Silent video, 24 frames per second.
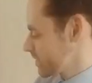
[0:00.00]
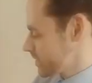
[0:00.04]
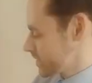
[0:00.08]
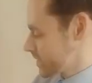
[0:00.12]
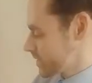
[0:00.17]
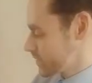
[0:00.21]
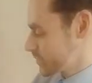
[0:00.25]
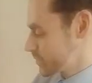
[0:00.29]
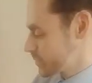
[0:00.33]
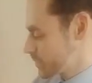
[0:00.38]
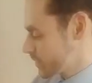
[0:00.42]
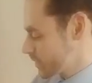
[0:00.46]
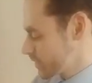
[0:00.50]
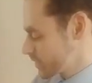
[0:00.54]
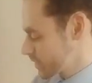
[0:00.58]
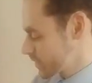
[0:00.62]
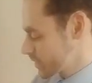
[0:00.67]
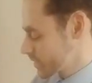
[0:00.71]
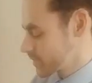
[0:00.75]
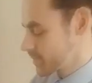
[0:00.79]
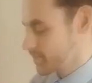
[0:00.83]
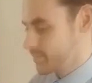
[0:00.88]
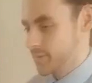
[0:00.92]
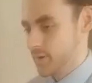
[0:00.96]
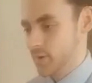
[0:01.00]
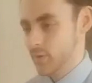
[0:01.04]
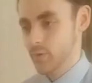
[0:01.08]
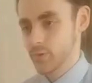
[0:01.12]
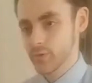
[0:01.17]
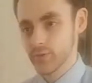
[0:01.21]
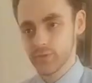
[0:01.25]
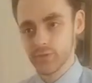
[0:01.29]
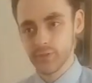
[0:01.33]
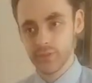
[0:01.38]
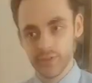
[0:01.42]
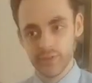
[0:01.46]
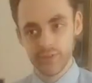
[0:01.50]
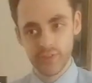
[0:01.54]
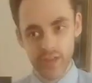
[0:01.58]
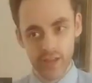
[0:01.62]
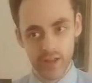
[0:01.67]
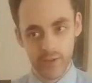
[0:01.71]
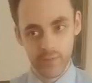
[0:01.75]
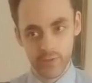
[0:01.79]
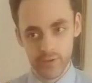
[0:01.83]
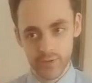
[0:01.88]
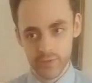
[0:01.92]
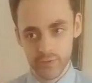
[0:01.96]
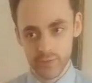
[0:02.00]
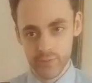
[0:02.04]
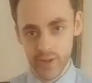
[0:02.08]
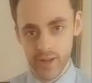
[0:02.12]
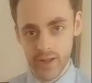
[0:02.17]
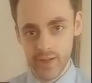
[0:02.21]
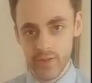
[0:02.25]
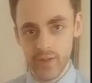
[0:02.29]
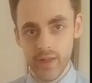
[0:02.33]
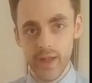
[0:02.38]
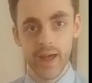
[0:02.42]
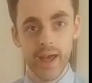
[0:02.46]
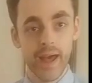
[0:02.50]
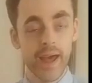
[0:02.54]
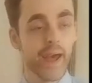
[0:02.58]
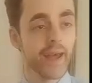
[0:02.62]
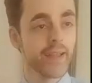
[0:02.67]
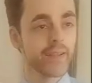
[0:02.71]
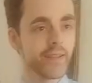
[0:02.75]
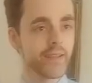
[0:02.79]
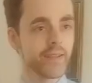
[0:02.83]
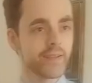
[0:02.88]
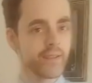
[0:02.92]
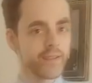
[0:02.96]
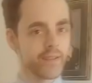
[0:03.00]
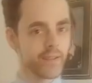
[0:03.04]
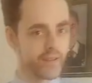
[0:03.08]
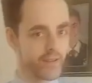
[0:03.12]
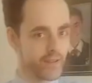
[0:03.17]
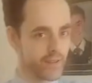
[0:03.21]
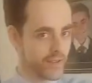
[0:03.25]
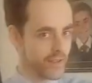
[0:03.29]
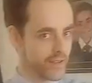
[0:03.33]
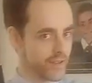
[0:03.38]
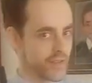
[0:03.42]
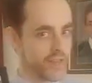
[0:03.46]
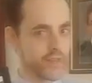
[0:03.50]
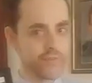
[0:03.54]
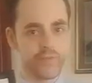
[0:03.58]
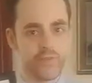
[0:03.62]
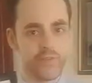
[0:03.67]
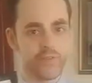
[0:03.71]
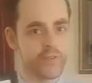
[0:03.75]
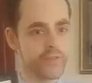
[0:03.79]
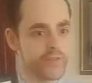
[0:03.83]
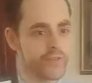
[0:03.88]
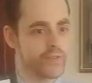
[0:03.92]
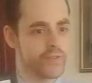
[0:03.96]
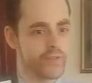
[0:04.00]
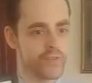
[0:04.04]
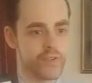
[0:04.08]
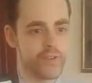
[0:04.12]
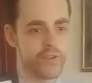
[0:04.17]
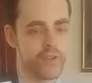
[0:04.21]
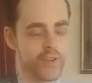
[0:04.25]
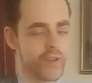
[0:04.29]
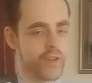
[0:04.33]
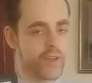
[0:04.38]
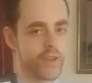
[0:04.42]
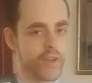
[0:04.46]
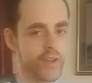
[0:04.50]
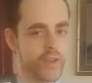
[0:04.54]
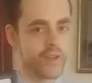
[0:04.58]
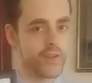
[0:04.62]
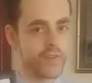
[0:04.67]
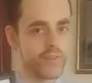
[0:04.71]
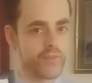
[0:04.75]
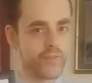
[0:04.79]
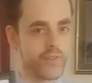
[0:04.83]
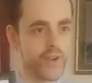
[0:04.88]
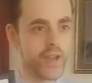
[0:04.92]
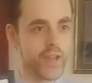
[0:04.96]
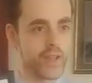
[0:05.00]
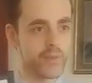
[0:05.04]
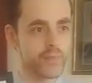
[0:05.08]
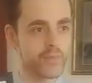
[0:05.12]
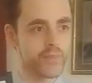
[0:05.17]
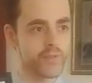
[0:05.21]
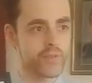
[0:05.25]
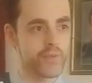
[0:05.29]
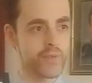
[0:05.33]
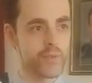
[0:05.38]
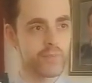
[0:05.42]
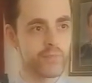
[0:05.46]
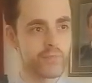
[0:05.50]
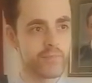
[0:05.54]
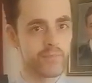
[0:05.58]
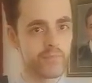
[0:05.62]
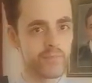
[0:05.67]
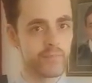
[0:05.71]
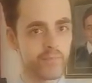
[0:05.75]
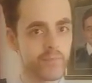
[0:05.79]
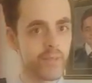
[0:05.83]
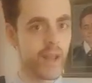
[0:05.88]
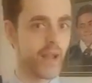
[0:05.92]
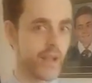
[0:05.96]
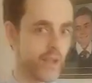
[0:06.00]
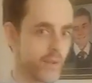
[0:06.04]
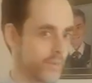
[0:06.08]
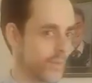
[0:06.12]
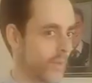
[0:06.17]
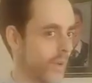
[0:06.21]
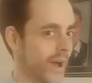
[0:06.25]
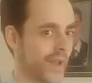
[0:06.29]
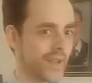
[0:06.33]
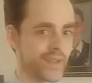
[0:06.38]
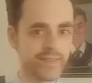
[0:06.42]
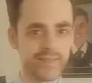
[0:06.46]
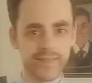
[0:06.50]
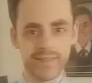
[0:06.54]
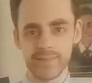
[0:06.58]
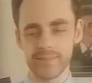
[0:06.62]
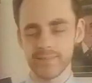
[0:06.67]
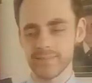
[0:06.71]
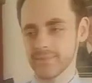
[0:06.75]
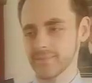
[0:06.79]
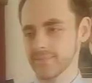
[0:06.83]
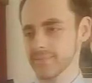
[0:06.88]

this book, but also the second one as well, and in different frames, black and white.